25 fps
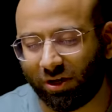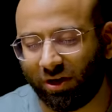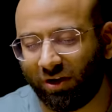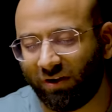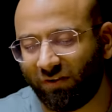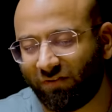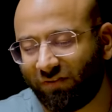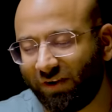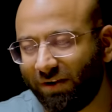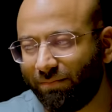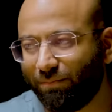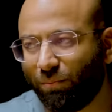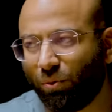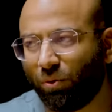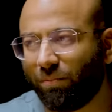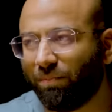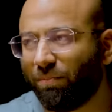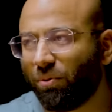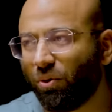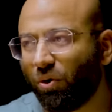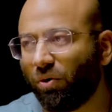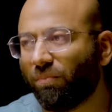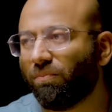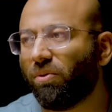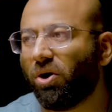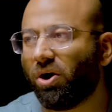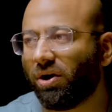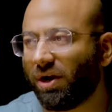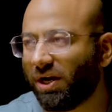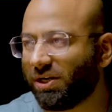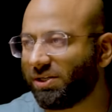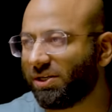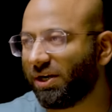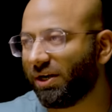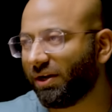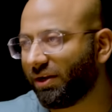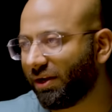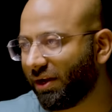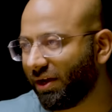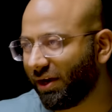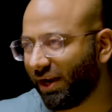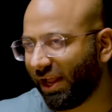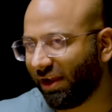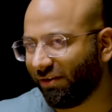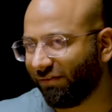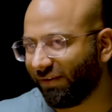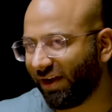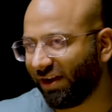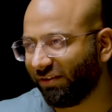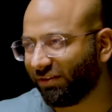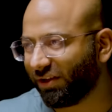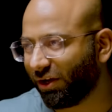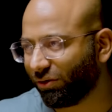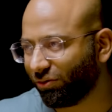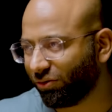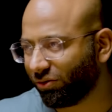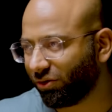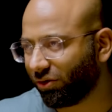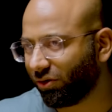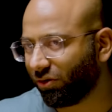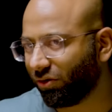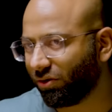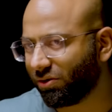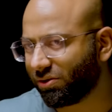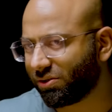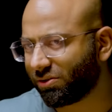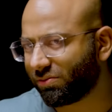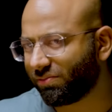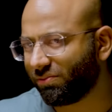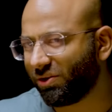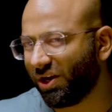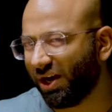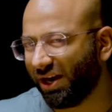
Surf and Brookbond, etc. like 5000 crores.